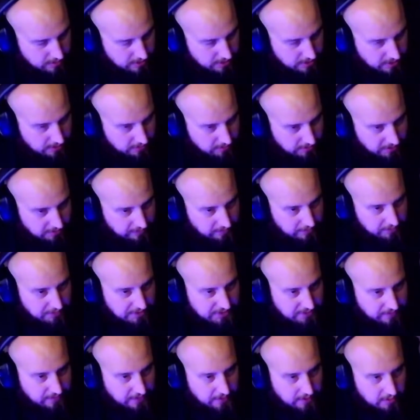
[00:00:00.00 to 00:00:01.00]
I believe it was
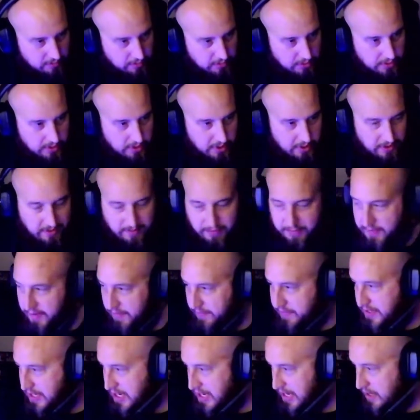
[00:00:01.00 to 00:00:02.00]
available on the
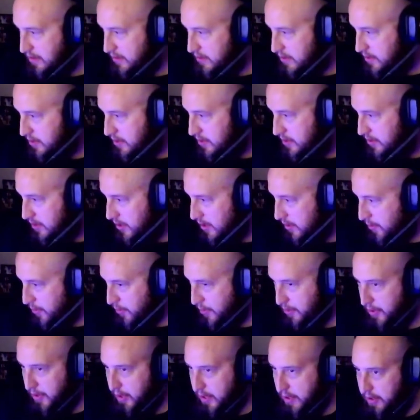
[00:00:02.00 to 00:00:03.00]
15th. I
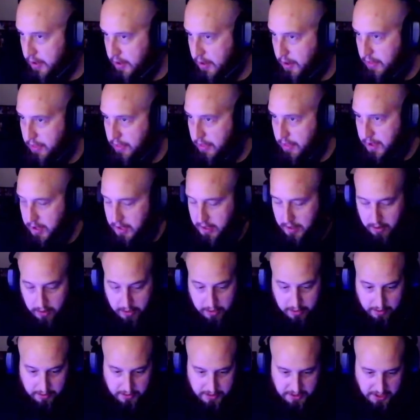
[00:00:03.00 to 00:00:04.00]
ordered it on the
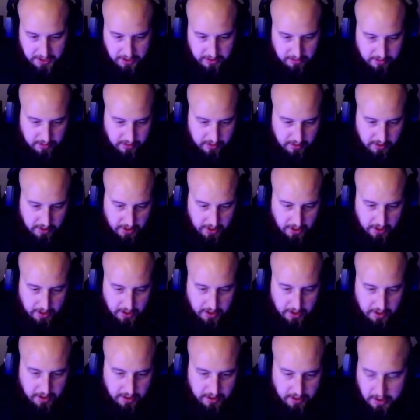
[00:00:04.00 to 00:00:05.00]
13th, and
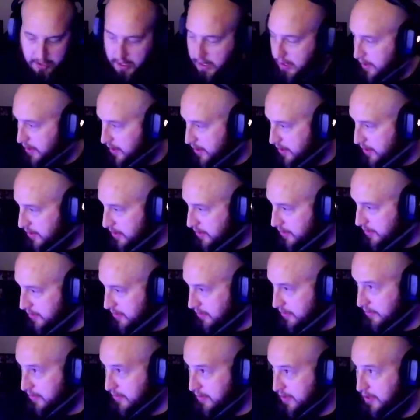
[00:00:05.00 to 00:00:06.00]
it got here
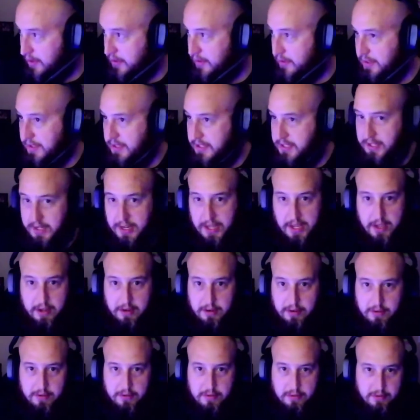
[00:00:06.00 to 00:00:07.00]
literally today.
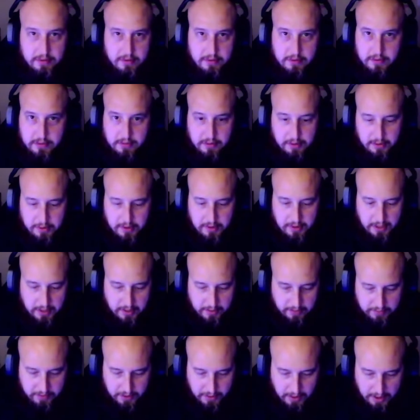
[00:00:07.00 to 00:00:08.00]
Literally like a
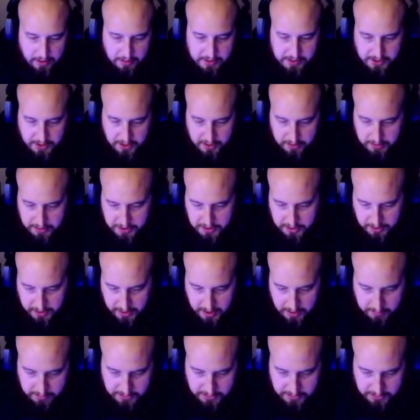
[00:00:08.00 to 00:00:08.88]
few hours ago it showed up.